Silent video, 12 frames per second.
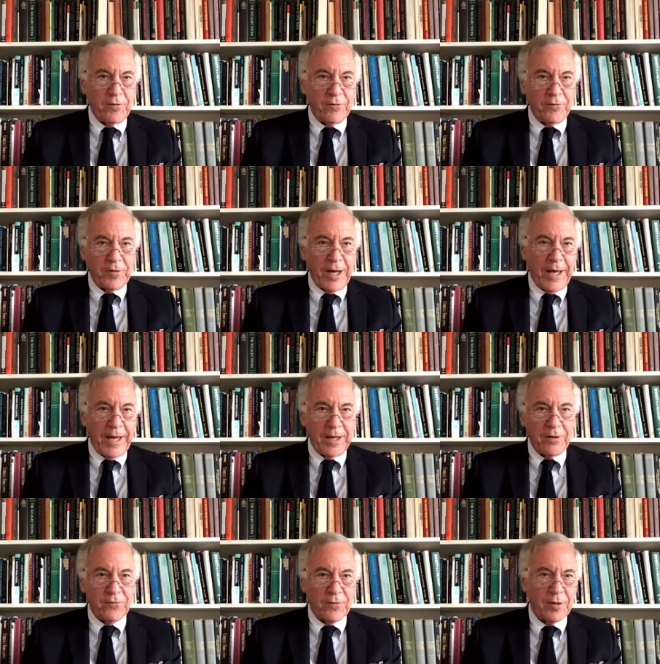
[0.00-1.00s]
zigs and
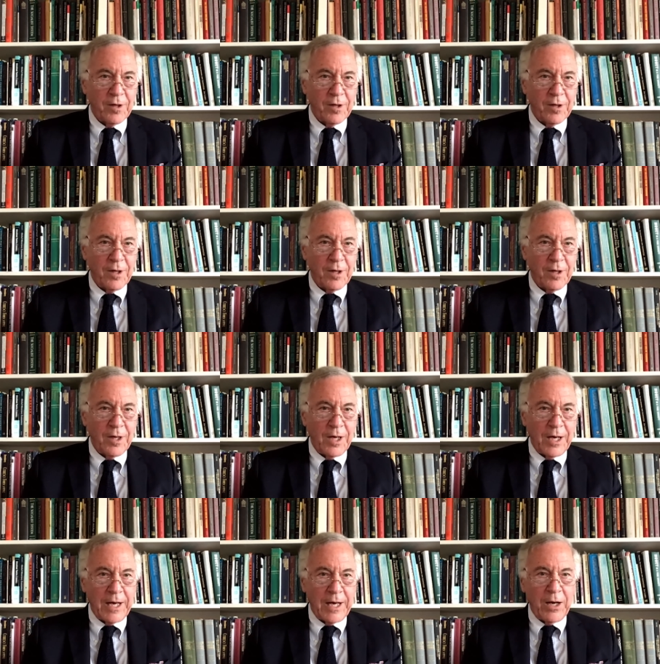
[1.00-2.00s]
zags,
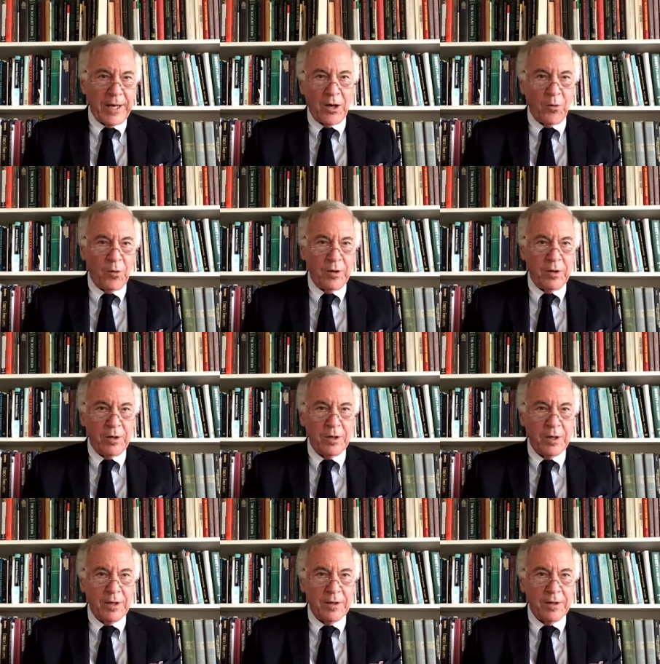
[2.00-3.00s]
hour by
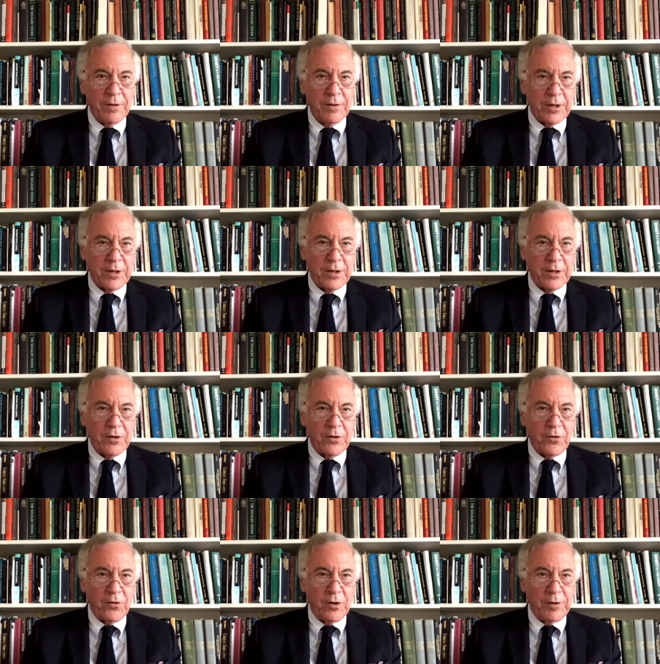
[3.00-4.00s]
hour, that
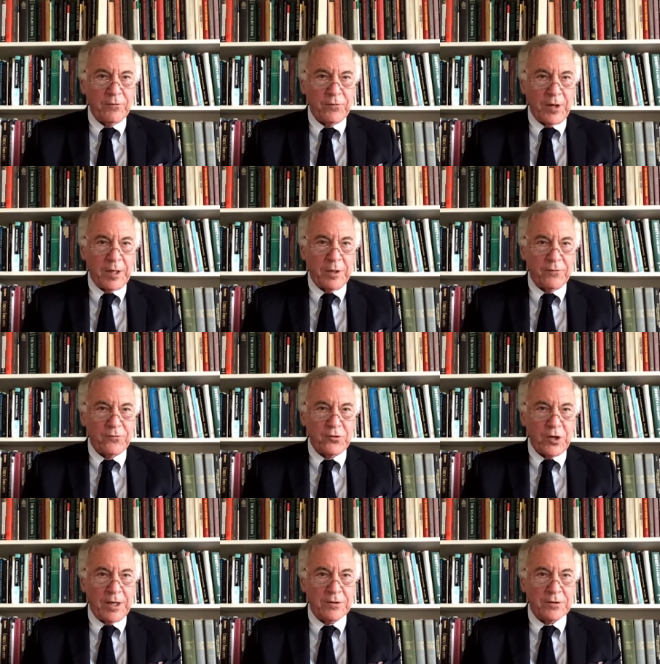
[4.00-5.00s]
occur when
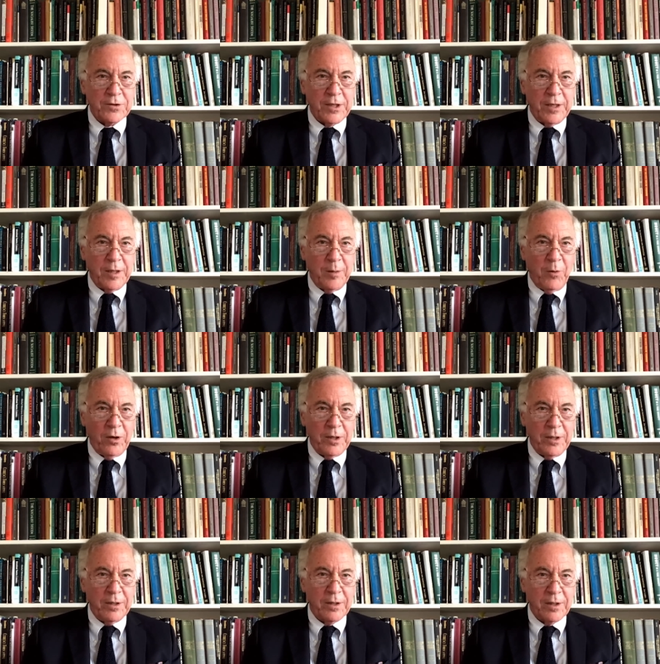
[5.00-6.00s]
sentiment is changing in the
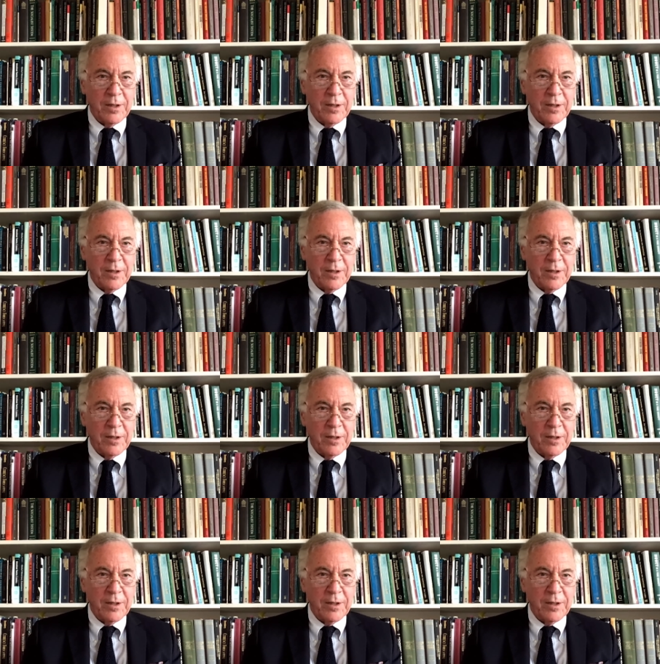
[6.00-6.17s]
market.